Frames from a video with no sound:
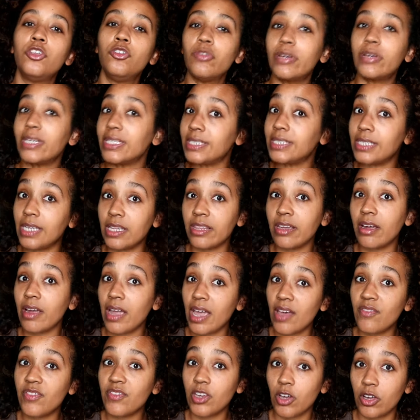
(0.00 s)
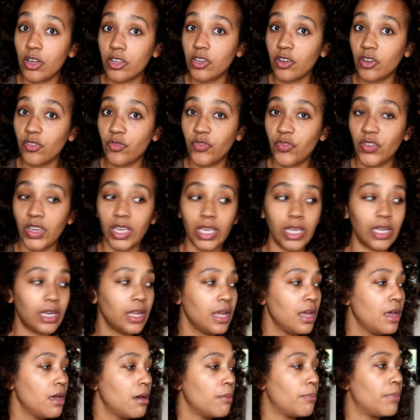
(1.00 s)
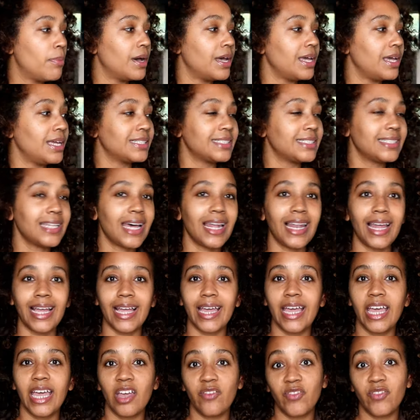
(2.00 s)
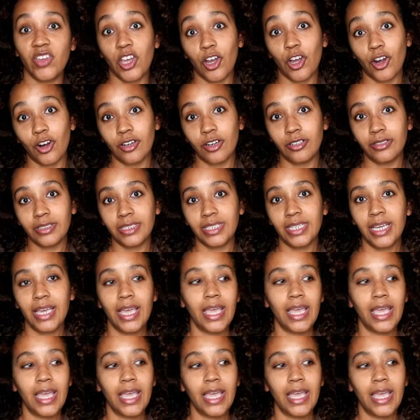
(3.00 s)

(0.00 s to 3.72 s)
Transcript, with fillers: You can tell they're heavy on your feet, but it's not like a heavy hurt.